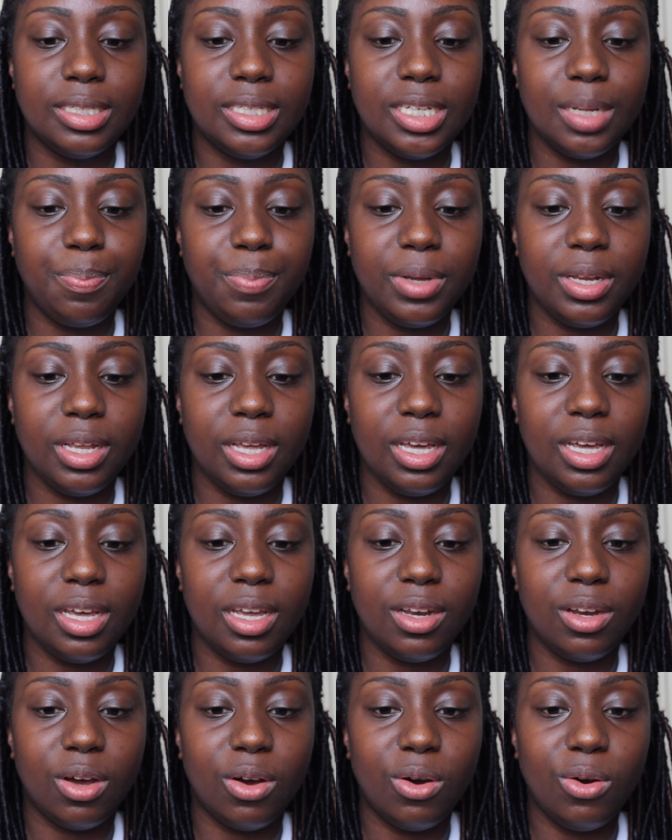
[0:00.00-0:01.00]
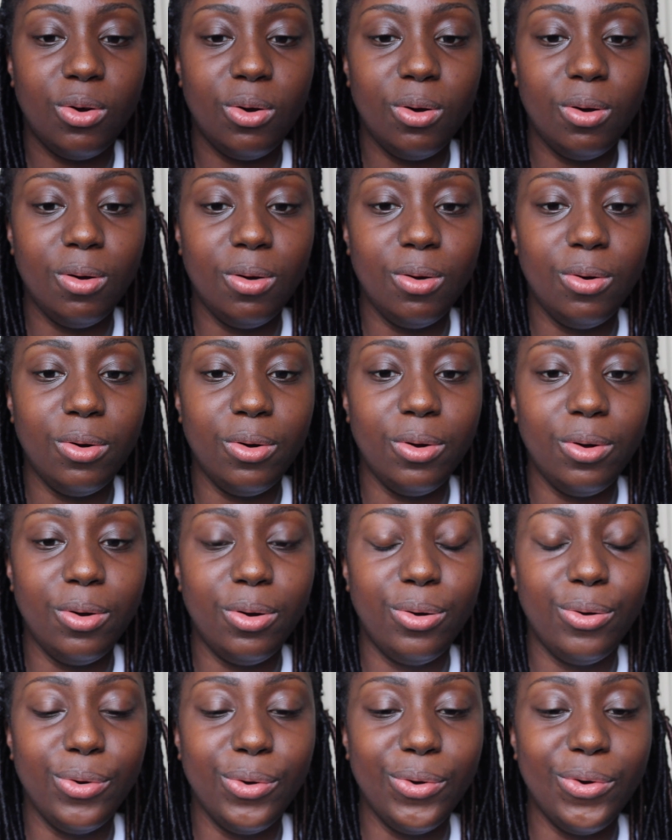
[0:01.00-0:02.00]
Dip it in.
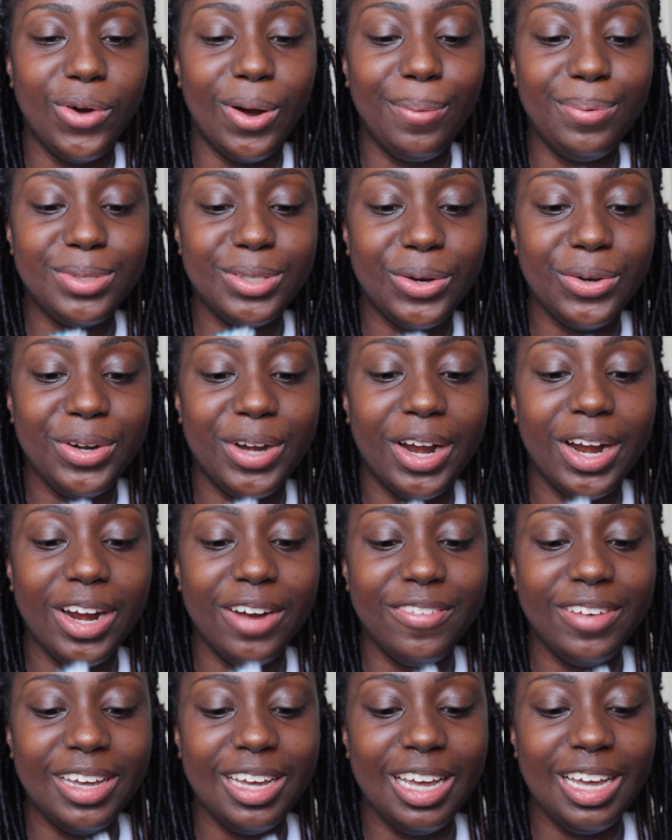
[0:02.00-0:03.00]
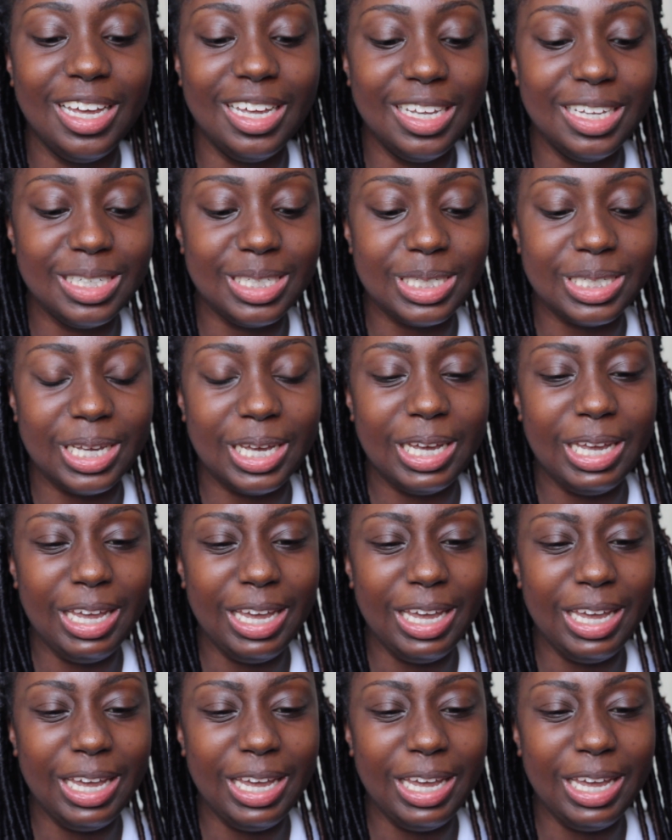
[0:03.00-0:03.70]
Oh, I'm so nervous.